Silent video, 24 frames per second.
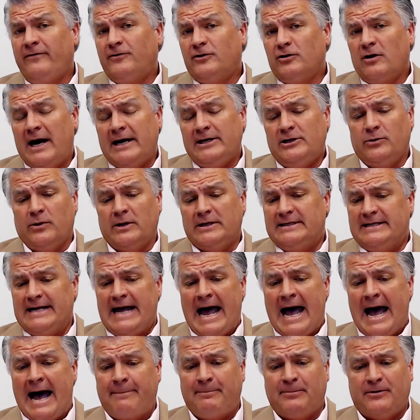tried to
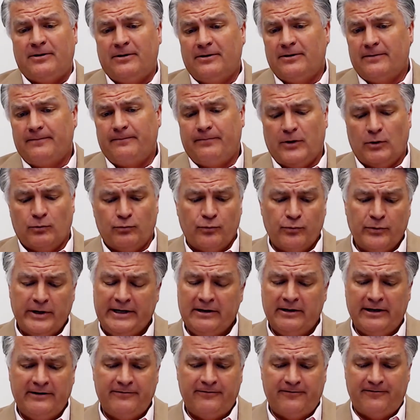adapt
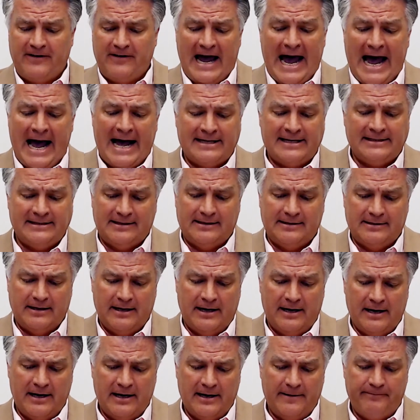really fast.
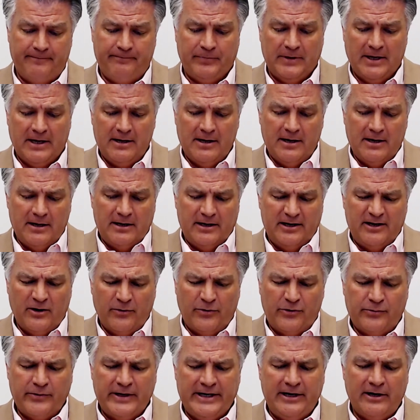Um, you know,
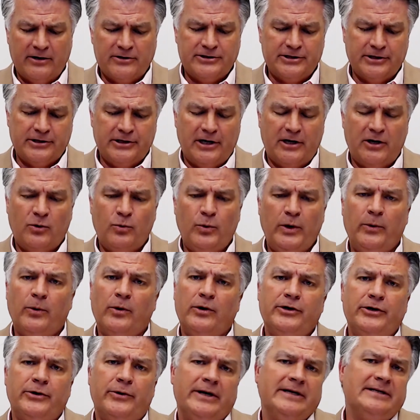three years ago we were
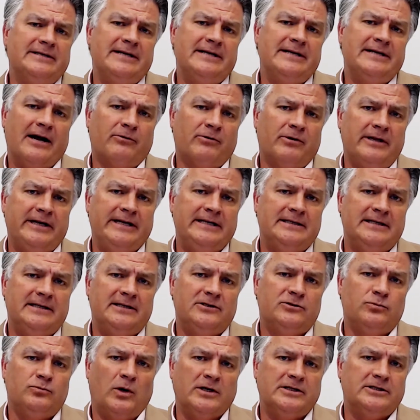doing tech
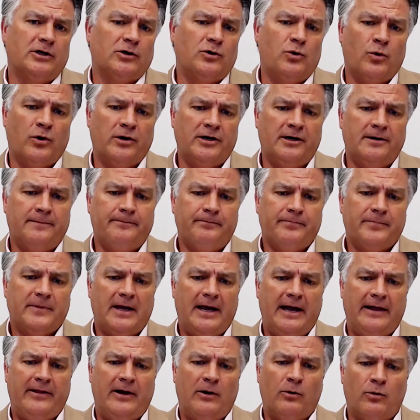releases once a quarter,
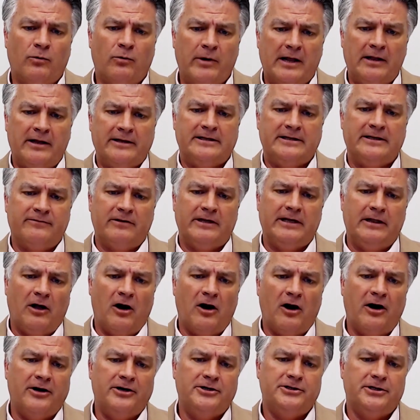and they were relatively
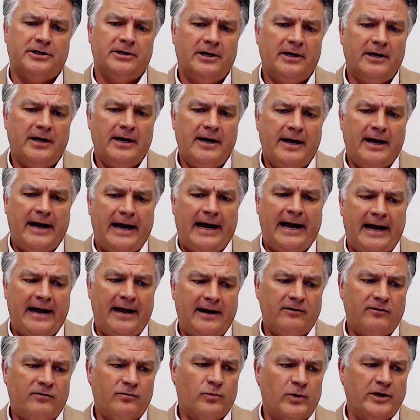large.
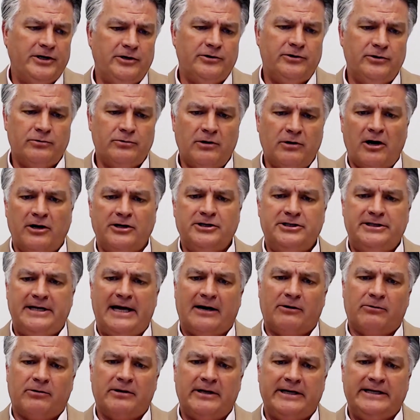And when you do large
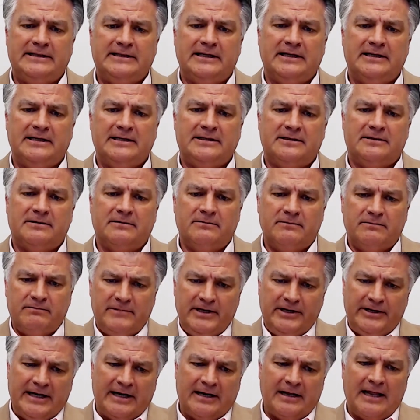tech releases, you
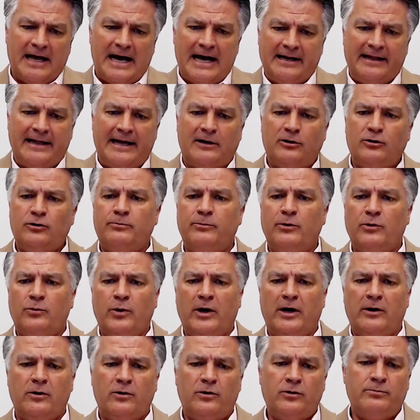get a lot of that who
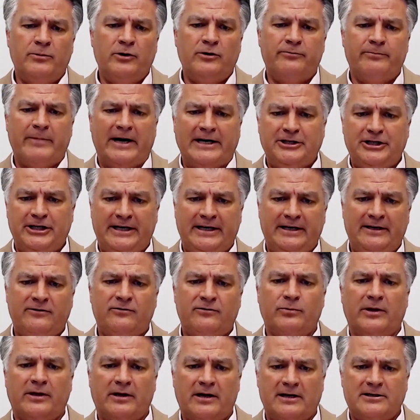where who moved my cheese
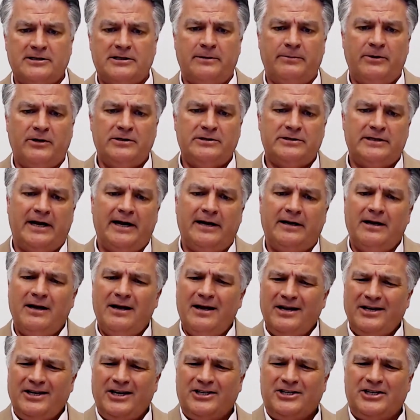with customers saying
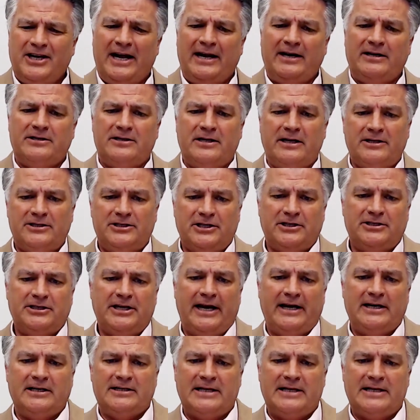you change this you change